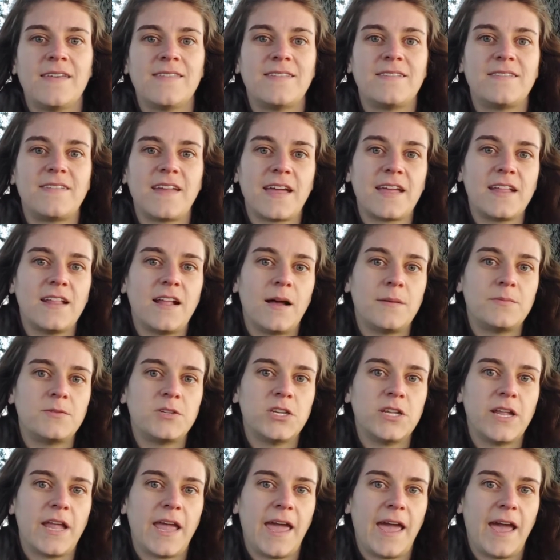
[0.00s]
The second
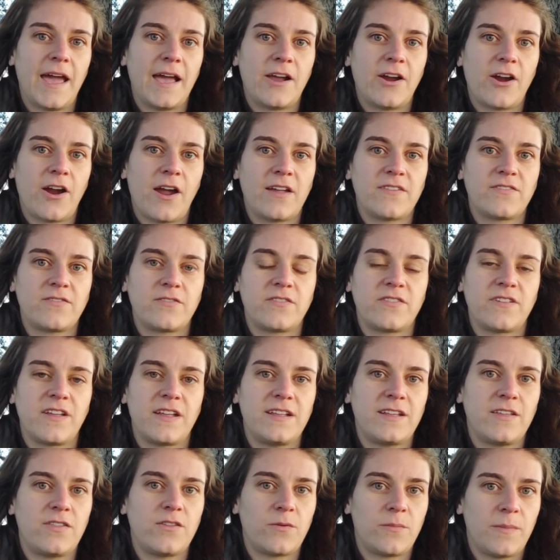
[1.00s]
option a hiker has for
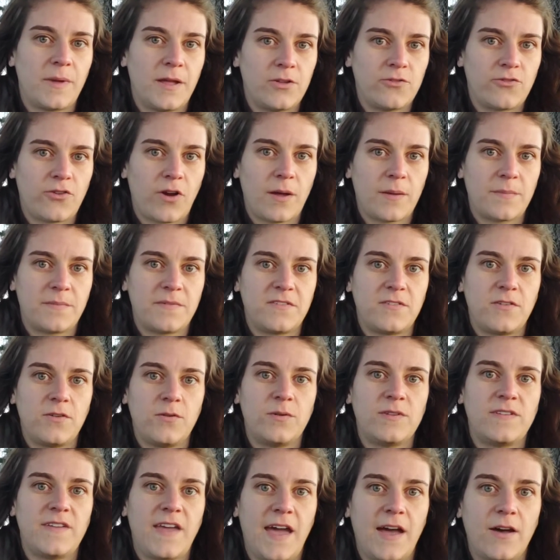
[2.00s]
sending their mail drops
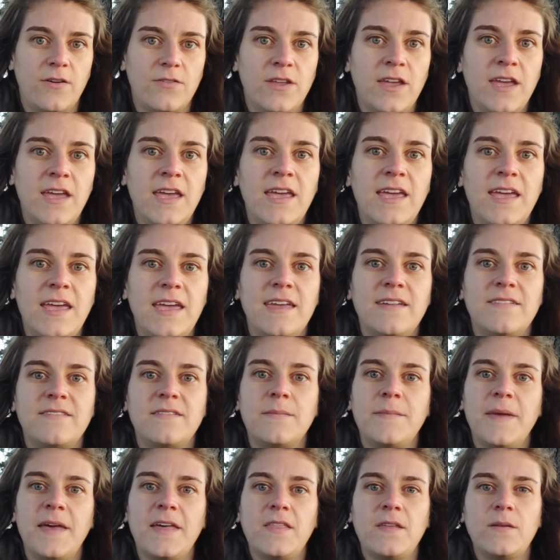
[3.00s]
to a town is
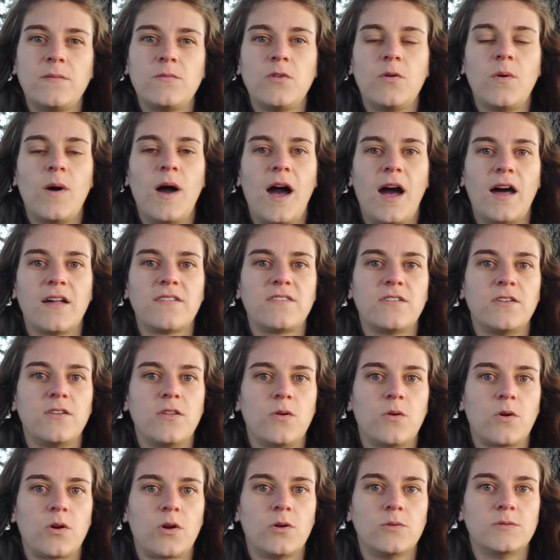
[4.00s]
to mail them to a hostel
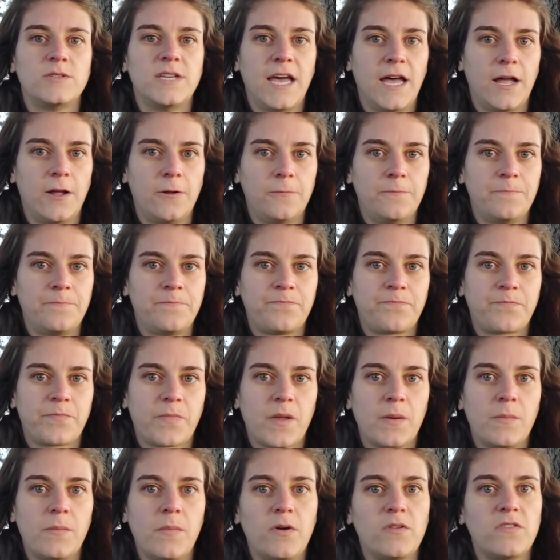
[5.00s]
or hotel.
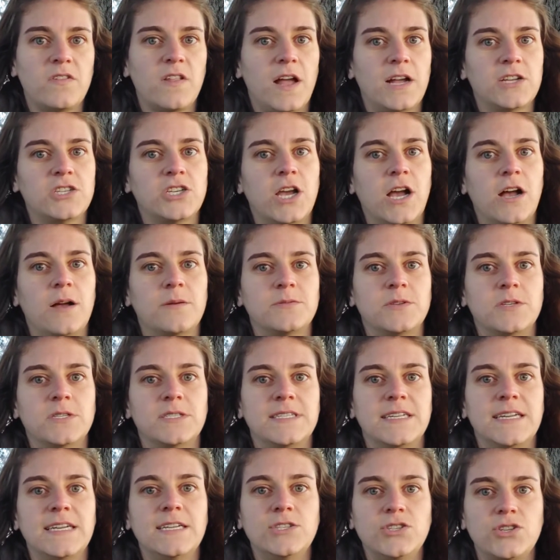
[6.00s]
Most lodging
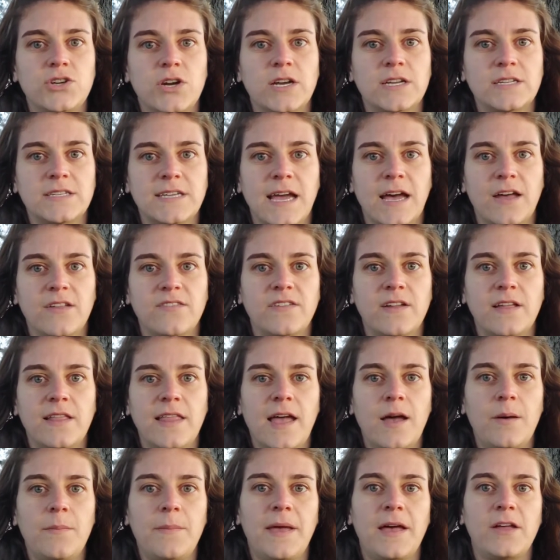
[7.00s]
options in trail towns
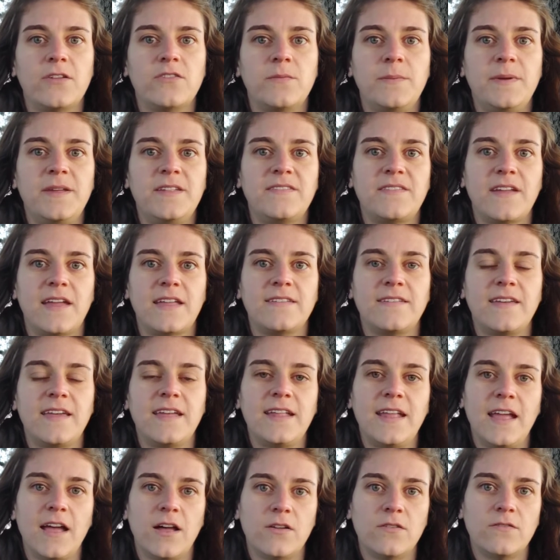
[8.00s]
allow mail to be sent
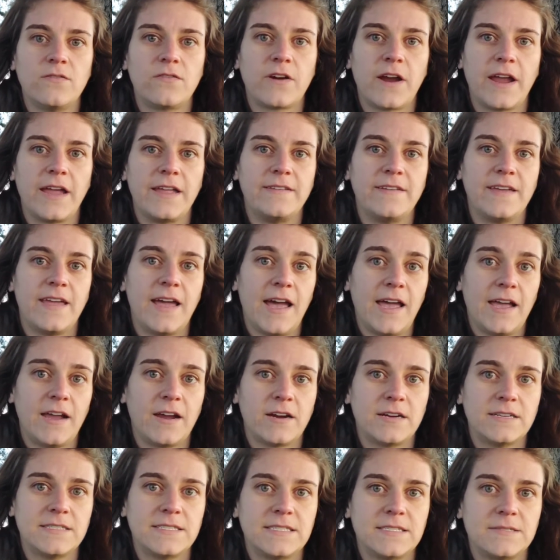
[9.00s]
and held for AT
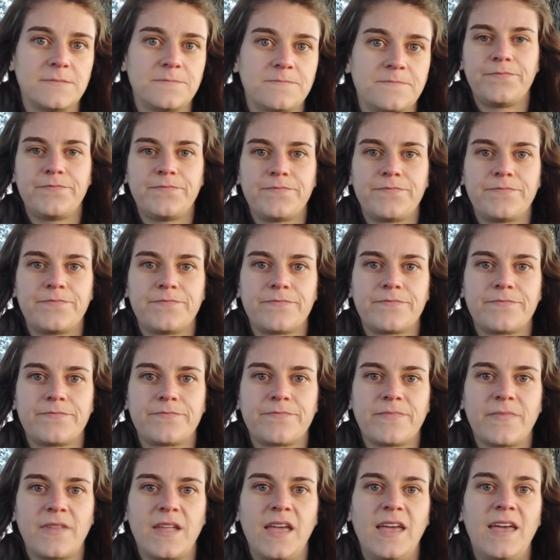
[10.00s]
hikers.
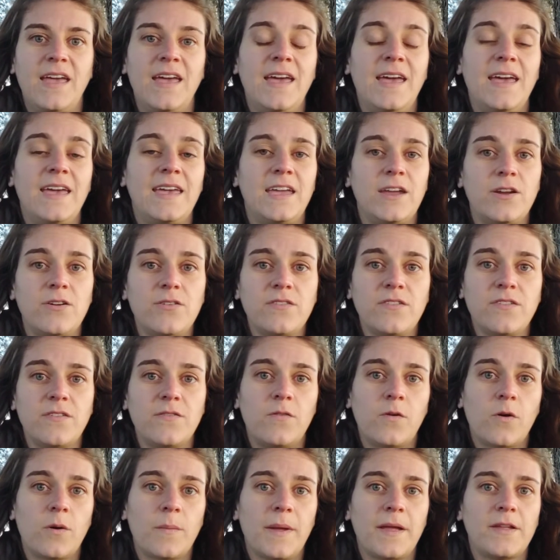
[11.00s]
Here is the
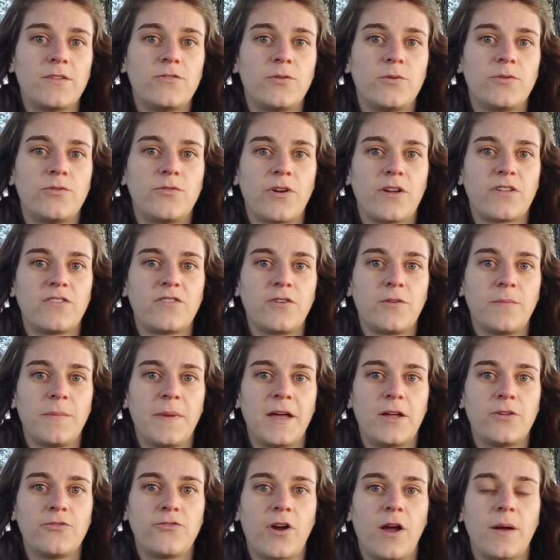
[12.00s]
format to address your
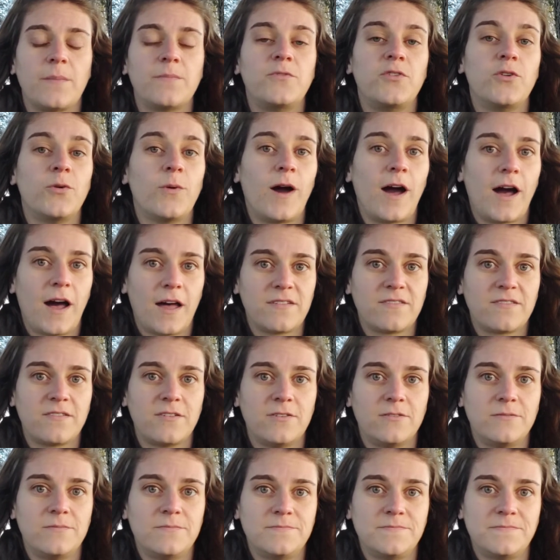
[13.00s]
mail drop to a
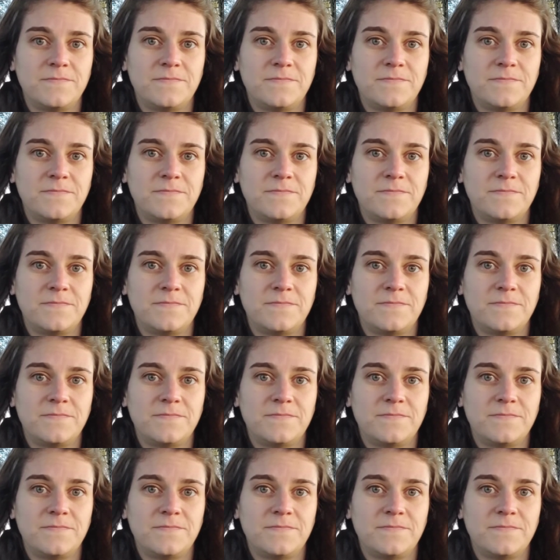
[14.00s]
hostel.